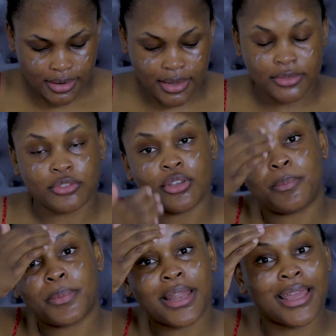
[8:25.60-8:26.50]
and you
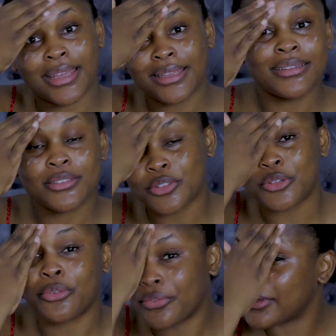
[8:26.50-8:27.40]
apply to
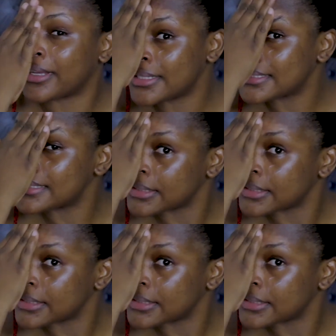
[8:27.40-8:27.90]
your face.